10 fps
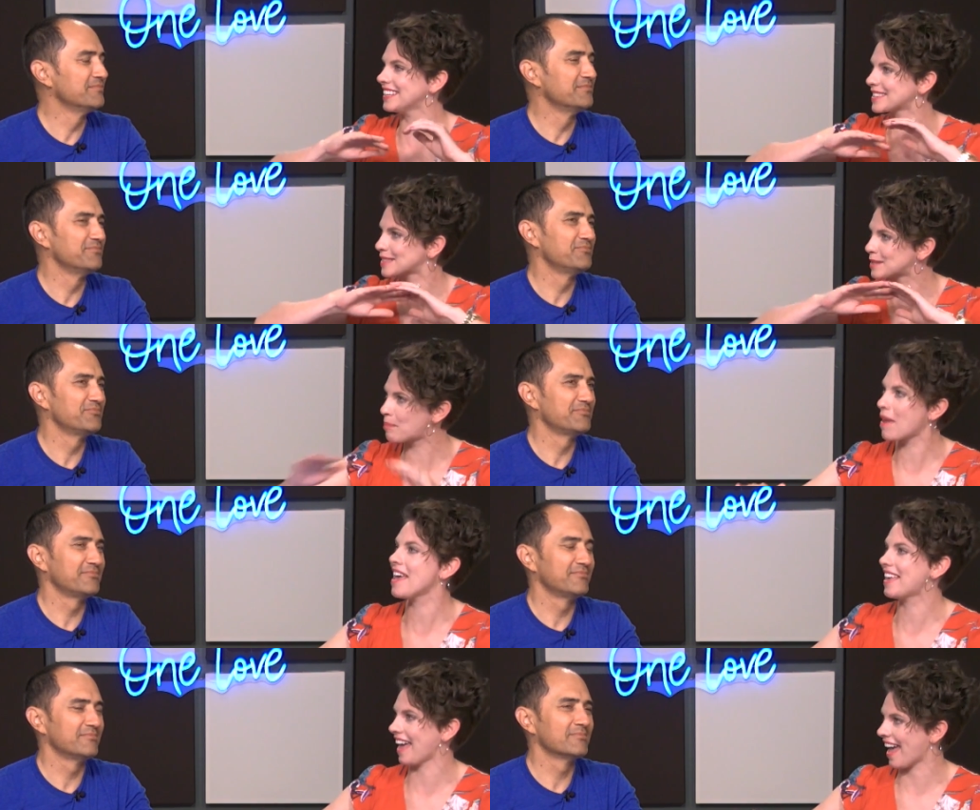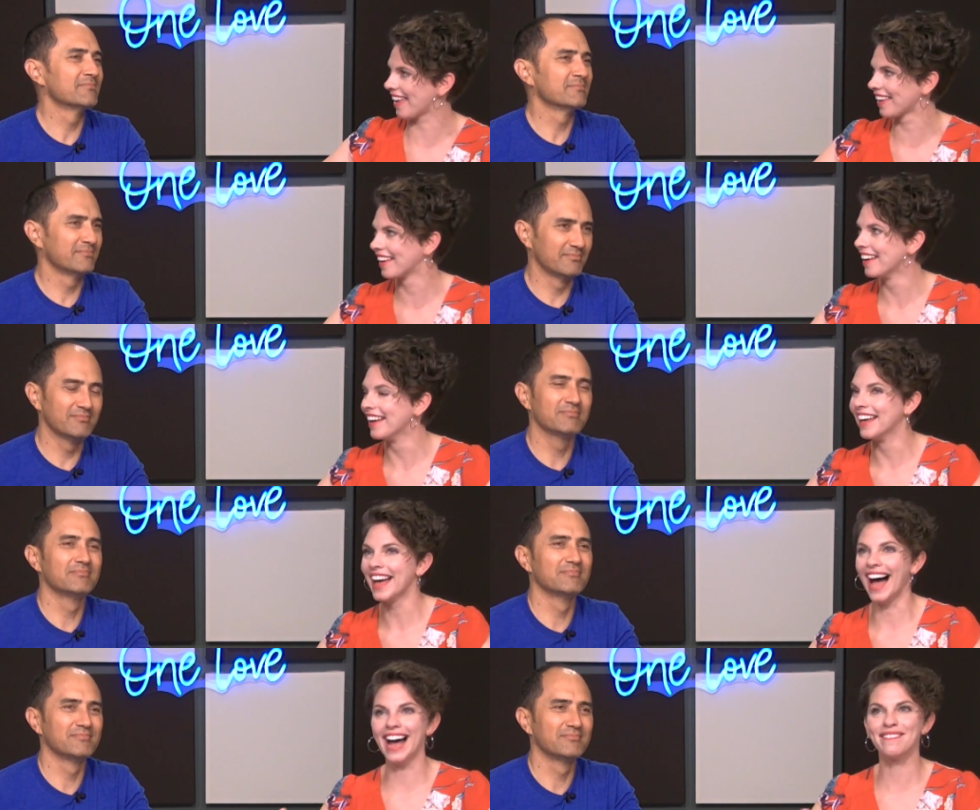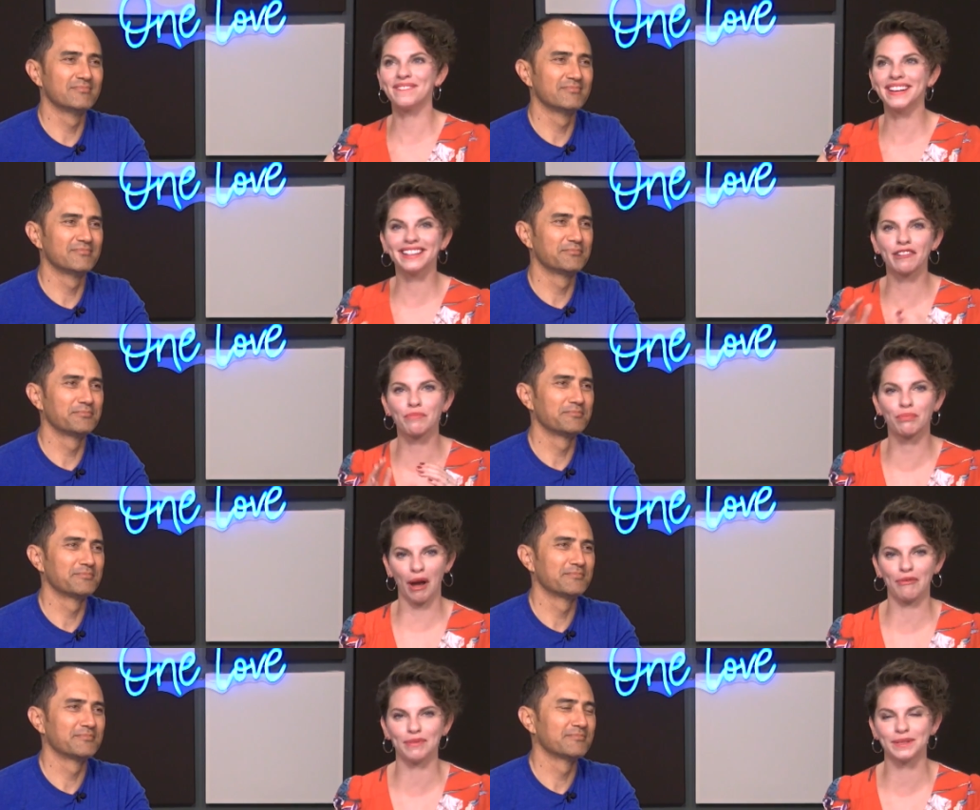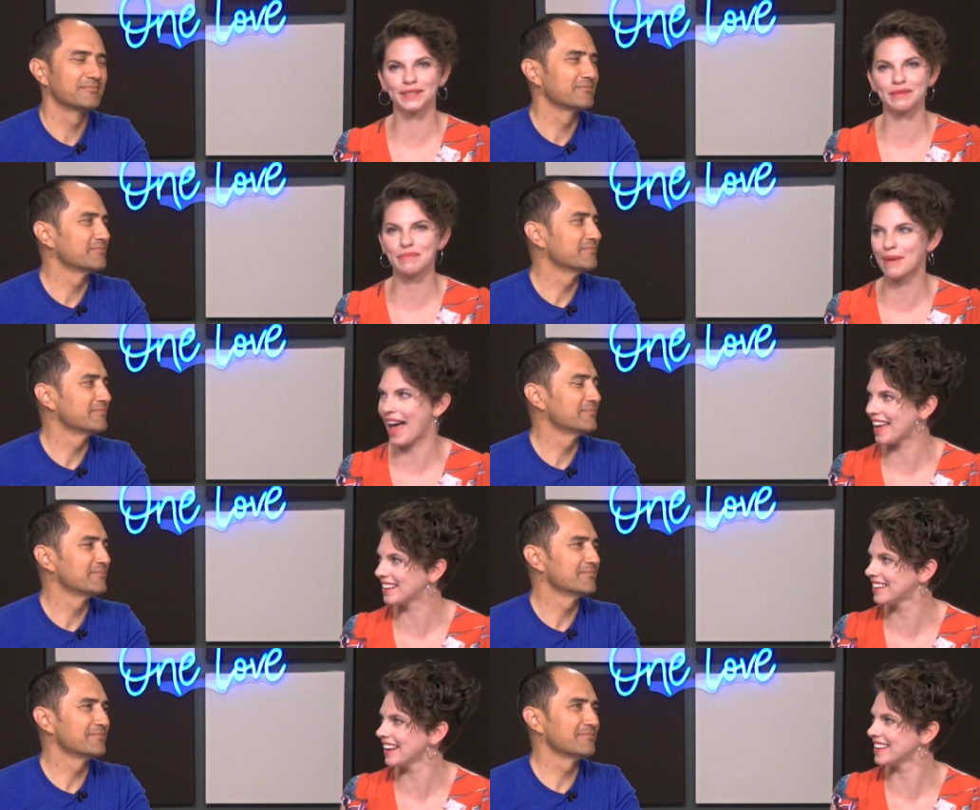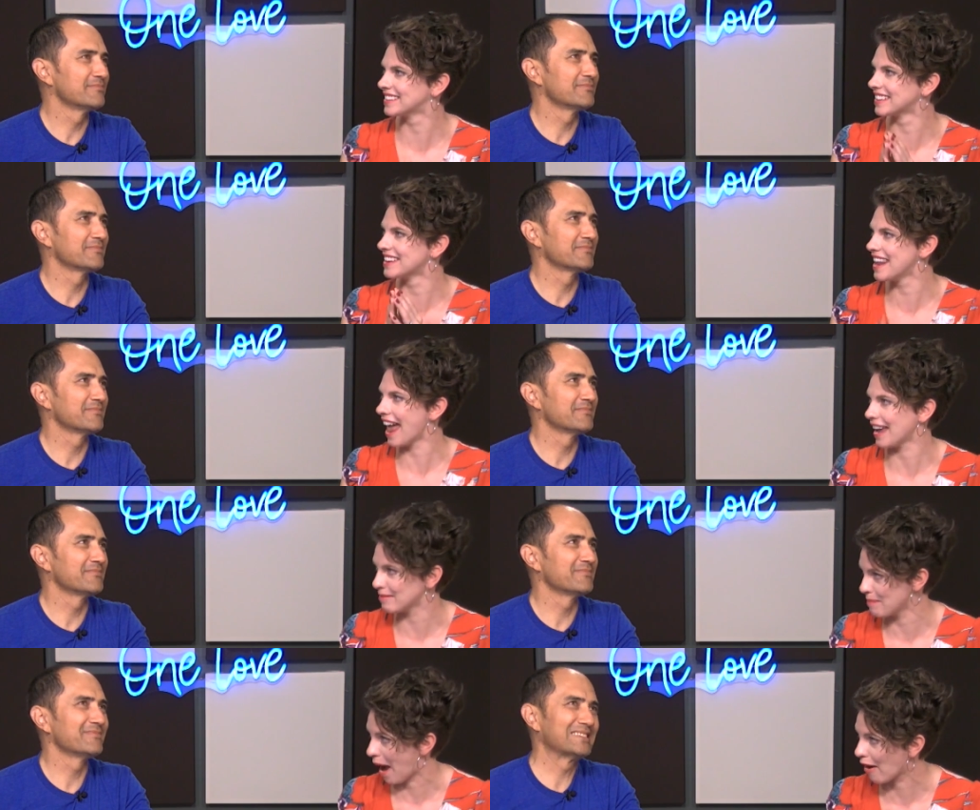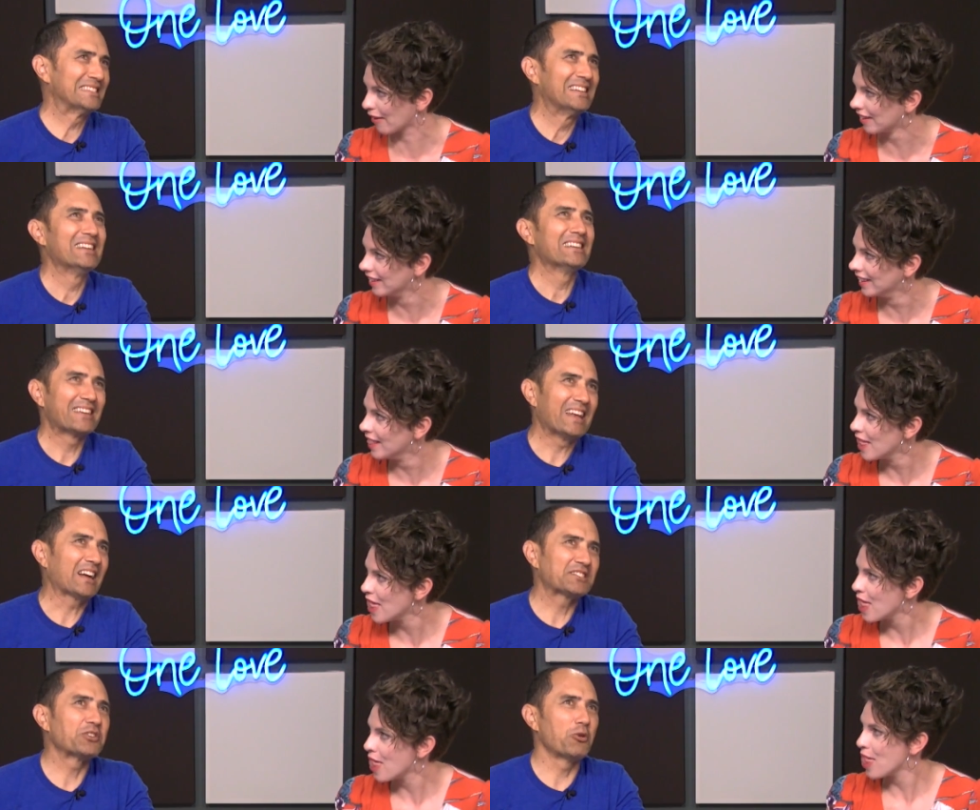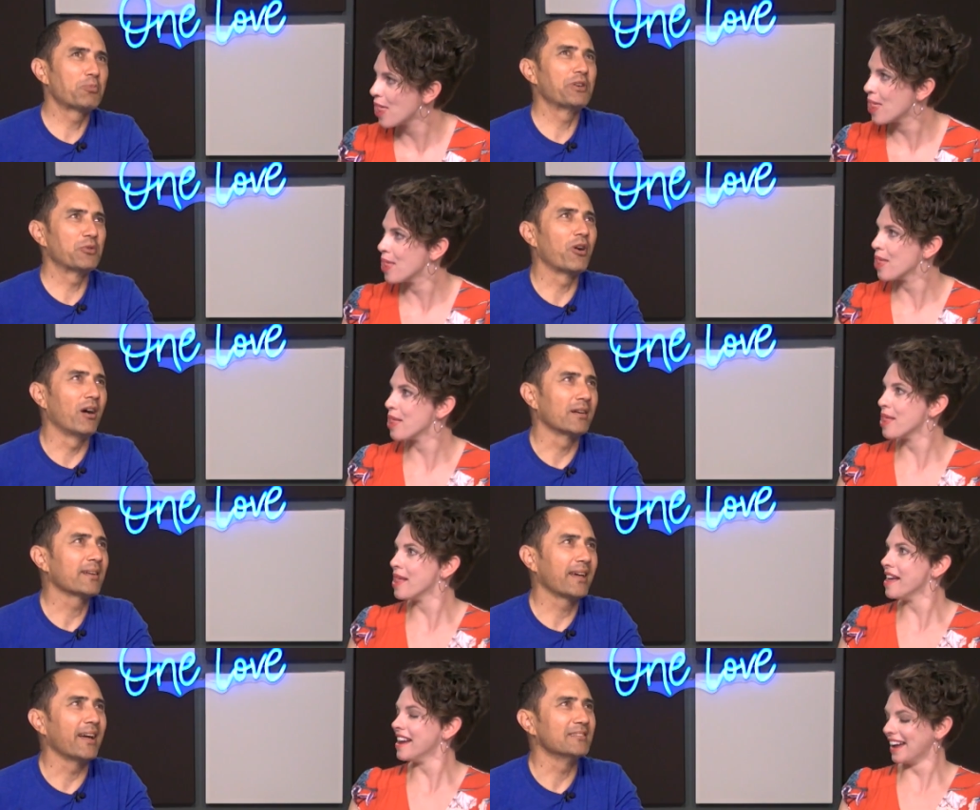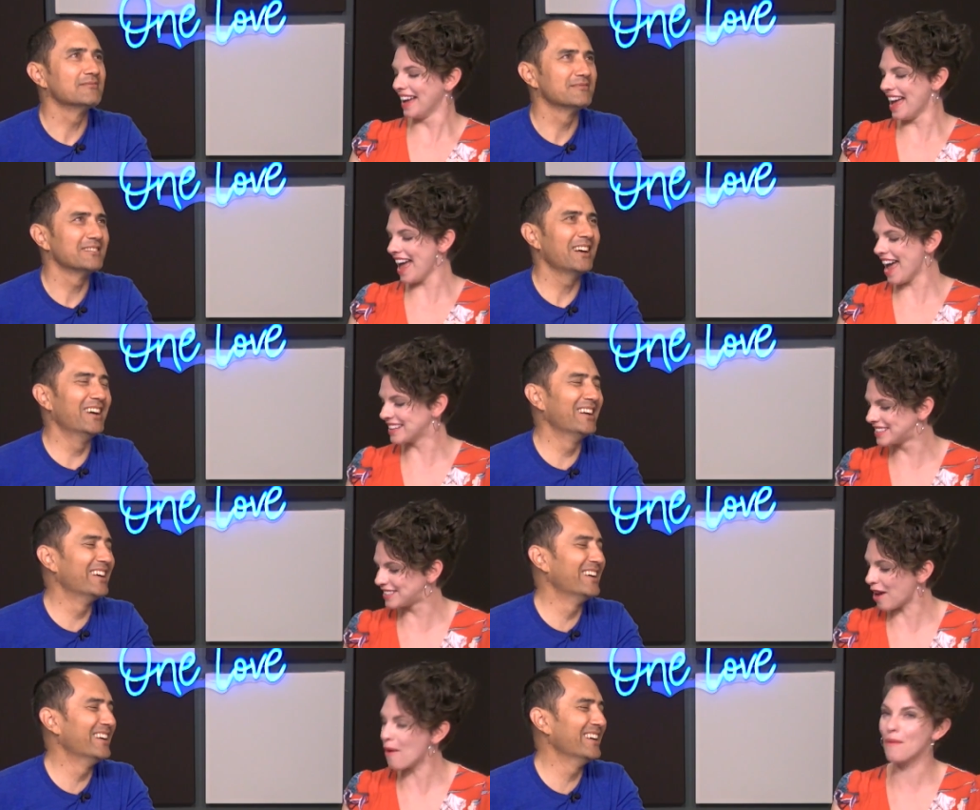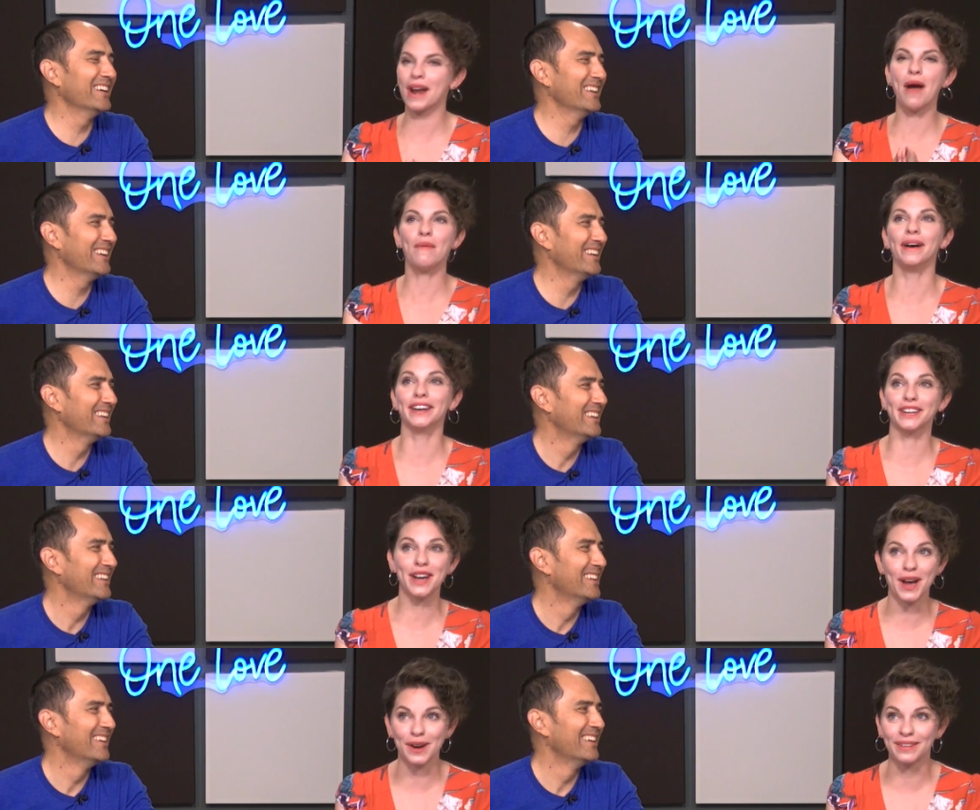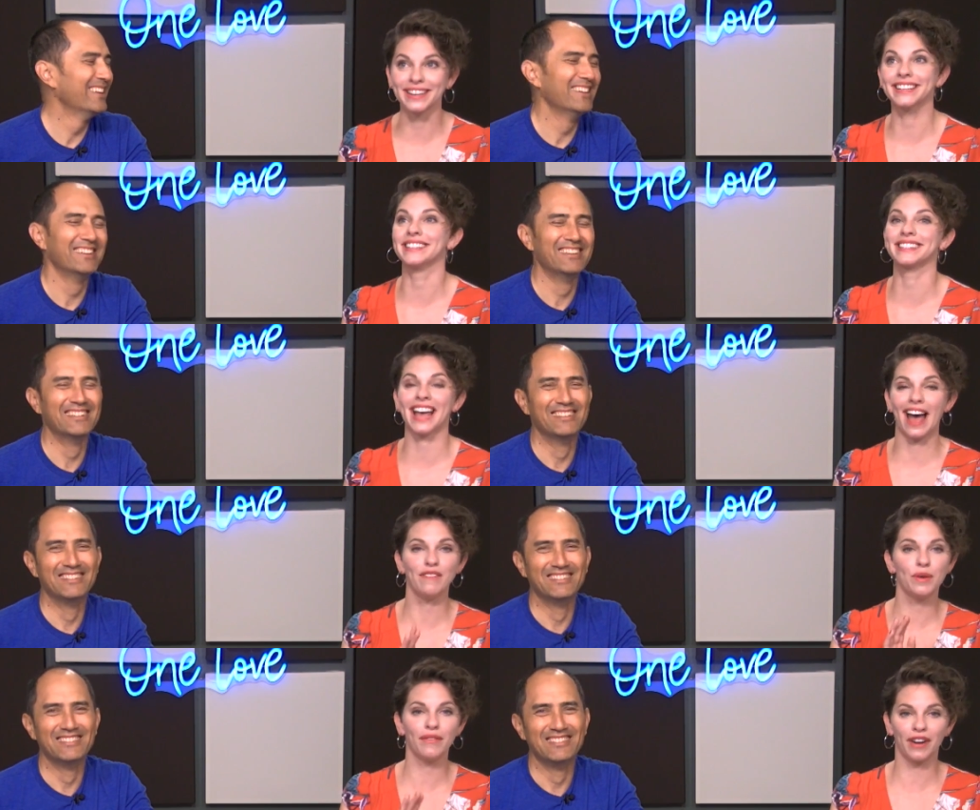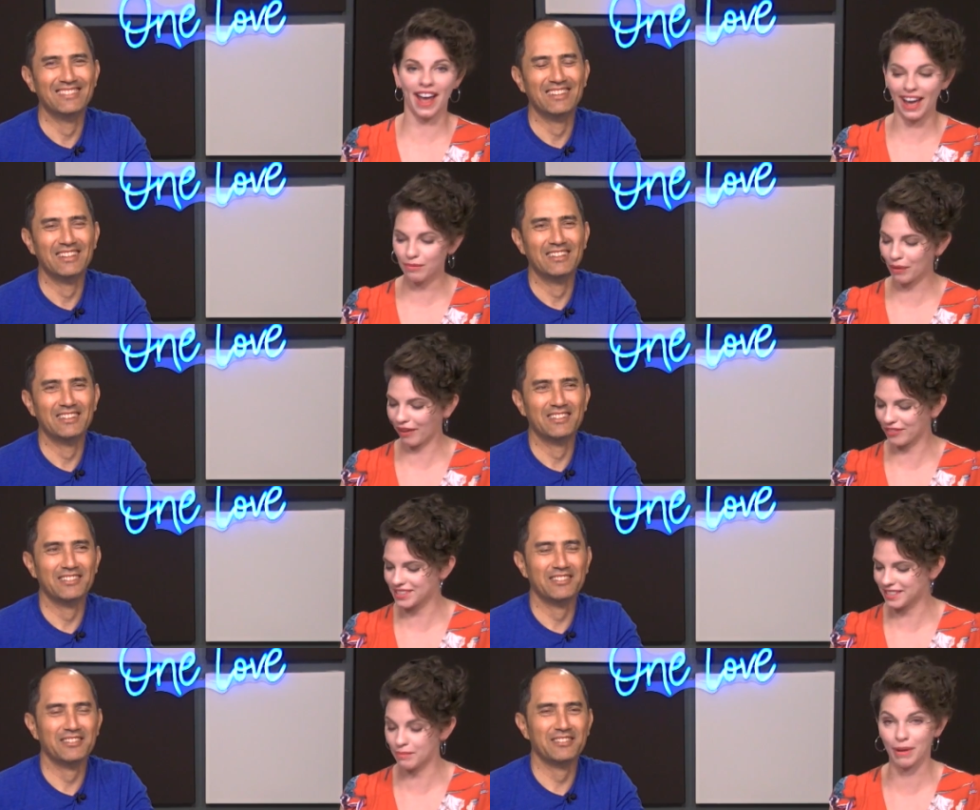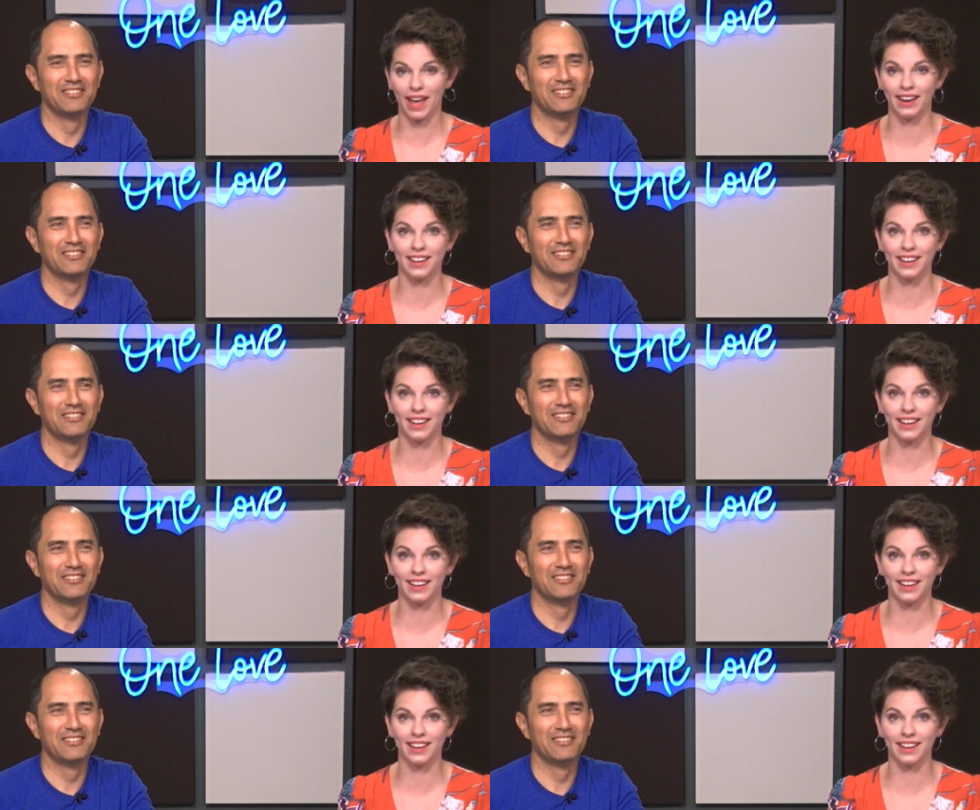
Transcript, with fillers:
Speaker 1: speaking, mm -hmm. I feel like breakfast in bed is a nightmare.
Speaker 2: Can actually go pretty wrong. It can.
Speaker 1: and so what I want to know is have you ever had breakfast in bed? Has